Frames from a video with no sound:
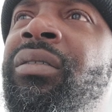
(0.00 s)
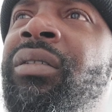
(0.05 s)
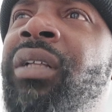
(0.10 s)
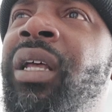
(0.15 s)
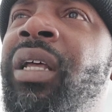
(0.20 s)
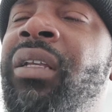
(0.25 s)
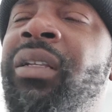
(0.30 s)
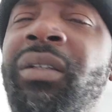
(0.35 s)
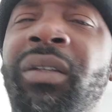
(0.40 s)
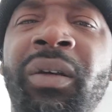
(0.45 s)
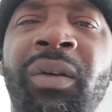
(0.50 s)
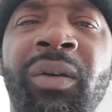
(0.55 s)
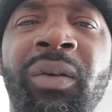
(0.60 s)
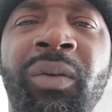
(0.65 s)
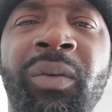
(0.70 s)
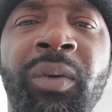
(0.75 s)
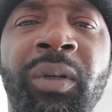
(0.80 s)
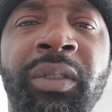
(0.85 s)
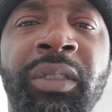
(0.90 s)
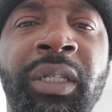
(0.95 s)
Like, yo,
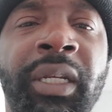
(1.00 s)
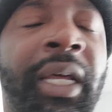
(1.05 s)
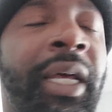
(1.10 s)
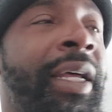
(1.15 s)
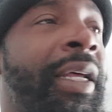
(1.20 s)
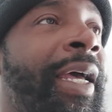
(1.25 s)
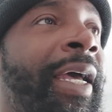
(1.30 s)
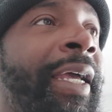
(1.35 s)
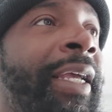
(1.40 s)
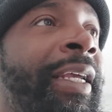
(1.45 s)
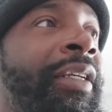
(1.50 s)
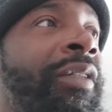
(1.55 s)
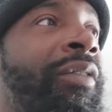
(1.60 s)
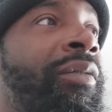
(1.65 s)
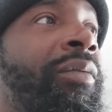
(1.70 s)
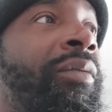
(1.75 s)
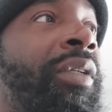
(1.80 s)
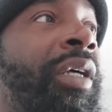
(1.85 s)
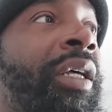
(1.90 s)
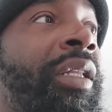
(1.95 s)
what did I ain't
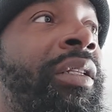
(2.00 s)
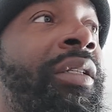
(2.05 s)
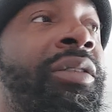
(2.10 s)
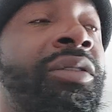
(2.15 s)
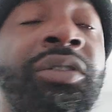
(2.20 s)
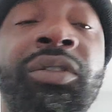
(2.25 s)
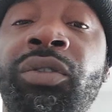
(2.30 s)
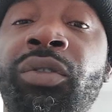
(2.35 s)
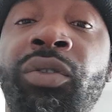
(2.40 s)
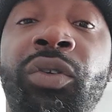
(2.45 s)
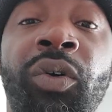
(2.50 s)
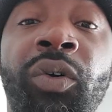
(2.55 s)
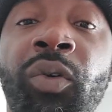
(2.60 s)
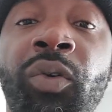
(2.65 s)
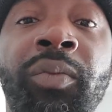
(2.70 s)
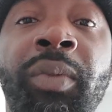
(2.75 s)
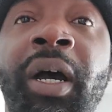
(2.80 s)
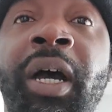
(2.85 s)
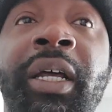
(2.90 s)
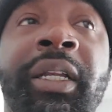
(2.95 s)
do nothing to
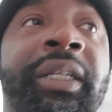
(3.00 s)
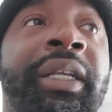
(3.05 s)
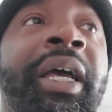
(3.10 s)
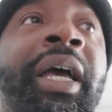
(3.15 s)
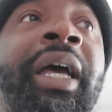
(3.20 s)
nobody.